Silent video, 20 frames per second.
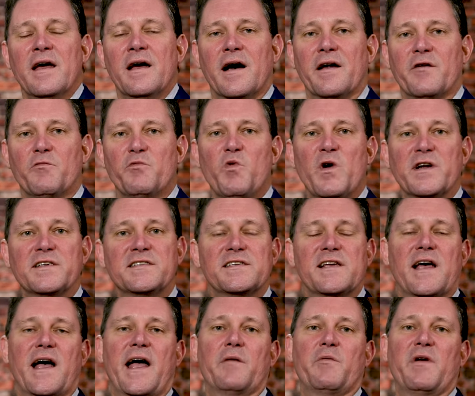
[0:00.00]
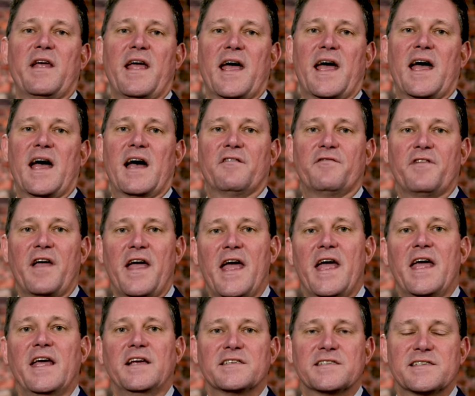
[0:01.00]
On one side, we have
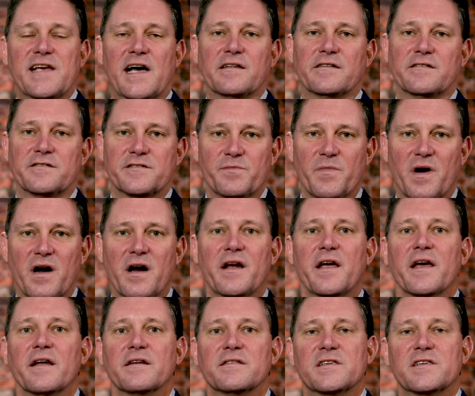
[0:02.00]
a seller's market.